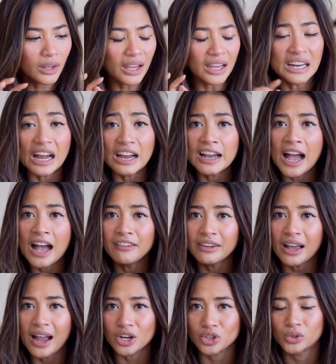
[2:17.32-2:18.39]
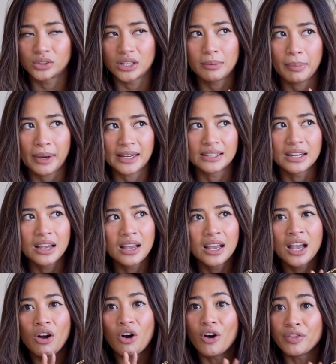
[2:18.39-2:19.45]
and I have actually been
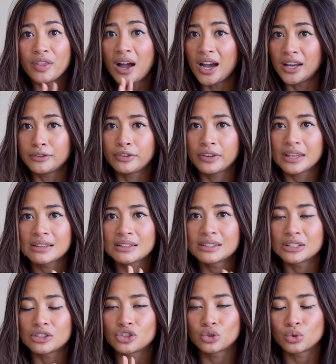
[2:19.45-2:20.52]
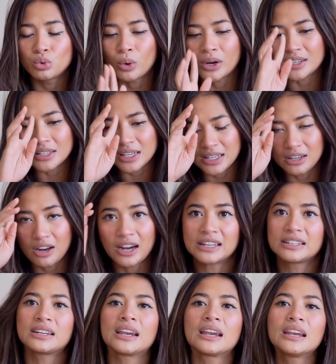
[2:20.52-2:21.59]
on the hunt for this since twenty
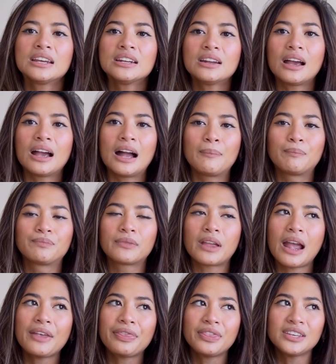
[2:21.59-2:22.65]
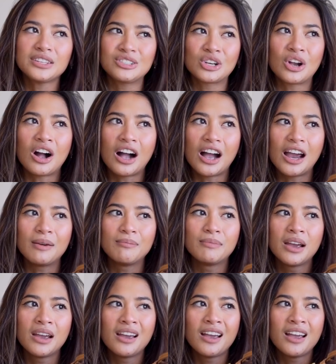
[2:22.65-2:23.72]
nineteen. Um, at the time
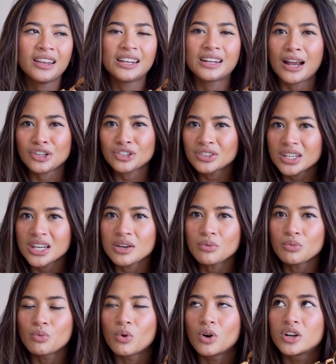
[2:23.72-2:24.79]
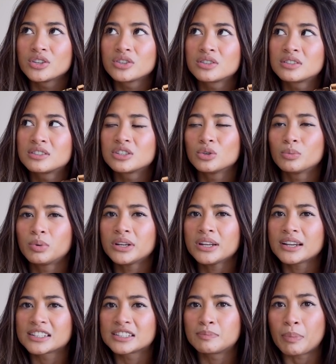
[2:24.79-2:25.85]
it actually was still
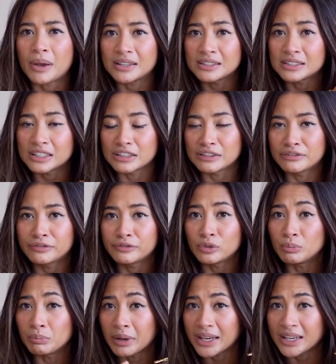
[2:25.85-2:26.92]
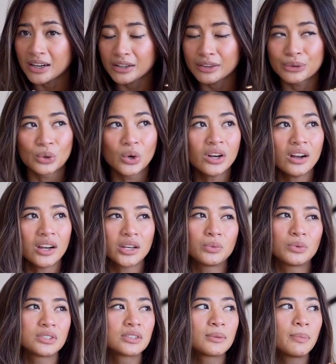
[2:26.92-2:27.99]
pretty expensive for me. I thought it
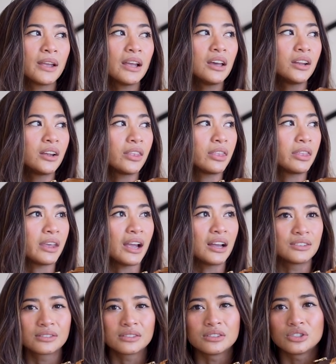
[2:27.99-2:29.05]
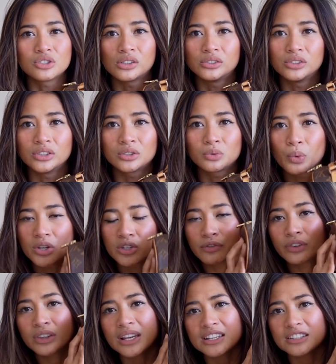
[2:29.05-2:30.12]
was about a thousand dollars, which
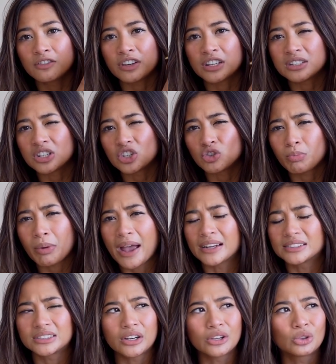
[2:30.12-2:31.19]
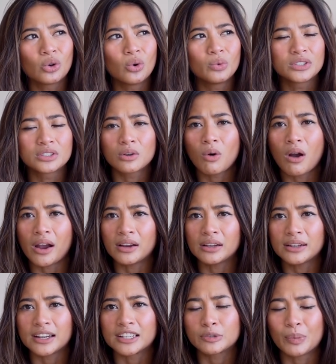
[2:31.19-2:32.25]
for these vintage bags I thought was quite
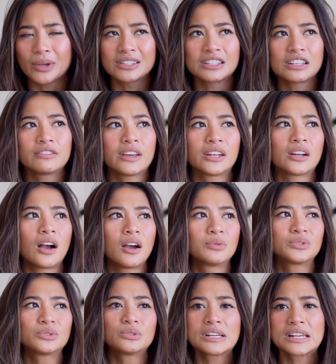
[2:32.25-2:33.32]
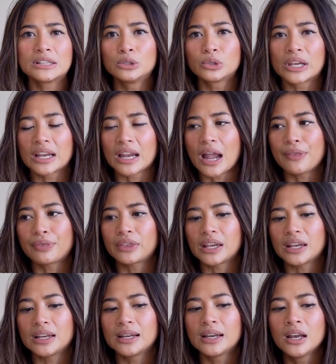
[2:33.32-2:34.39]
expensive, and I was already looking at
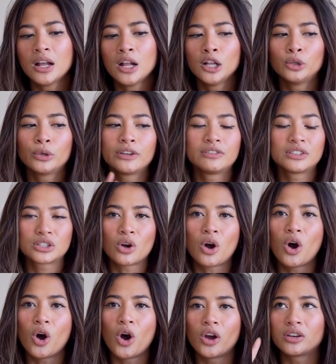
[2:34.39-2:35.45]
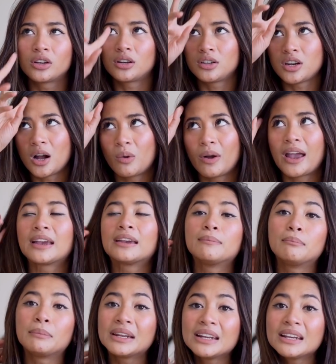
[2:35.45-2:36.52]
the Louis Vuitton Noe
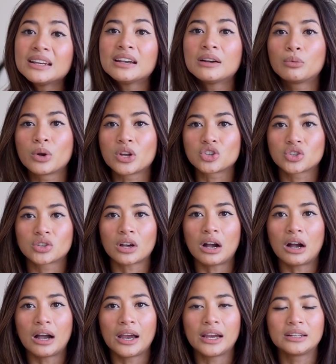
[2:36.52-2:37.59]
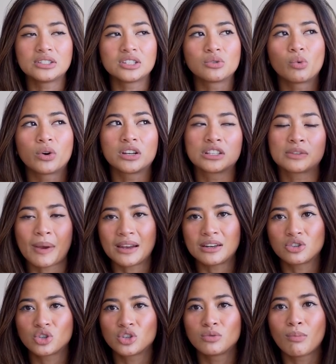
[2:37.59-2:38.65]
Mini, which I didn't want to
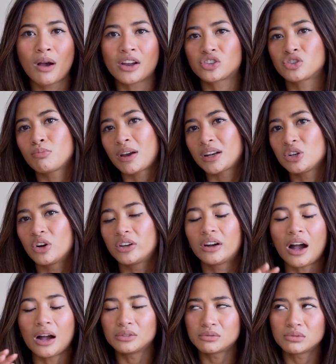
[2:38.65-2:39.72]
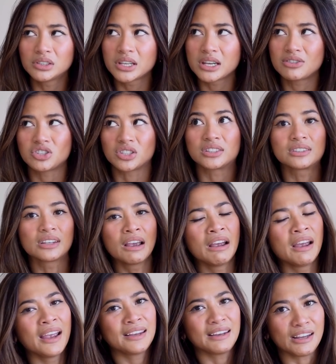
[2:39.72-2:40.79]
spend too much money on. I was really just
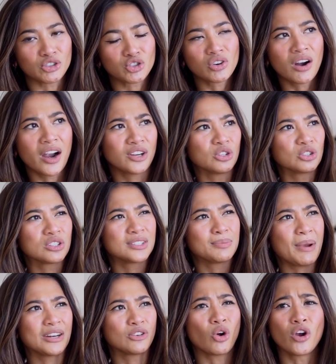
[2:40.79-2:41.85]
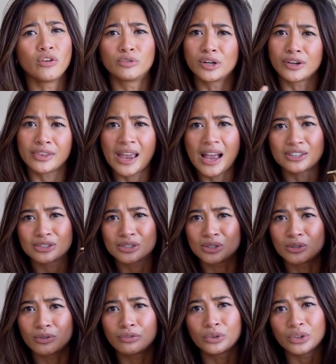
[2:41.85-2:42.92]
yeah trying not to spend over a
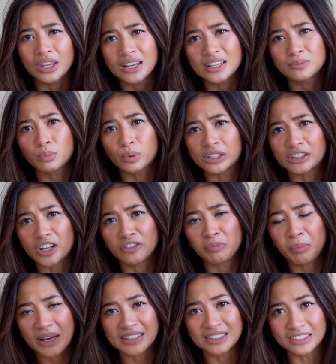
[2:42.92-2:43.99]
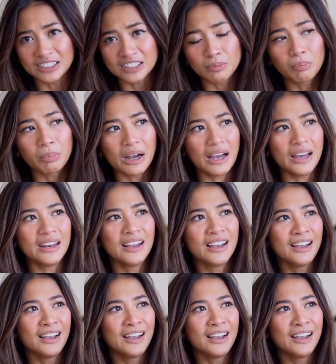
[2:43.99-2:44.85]
thousand for these pre-loved pieces, but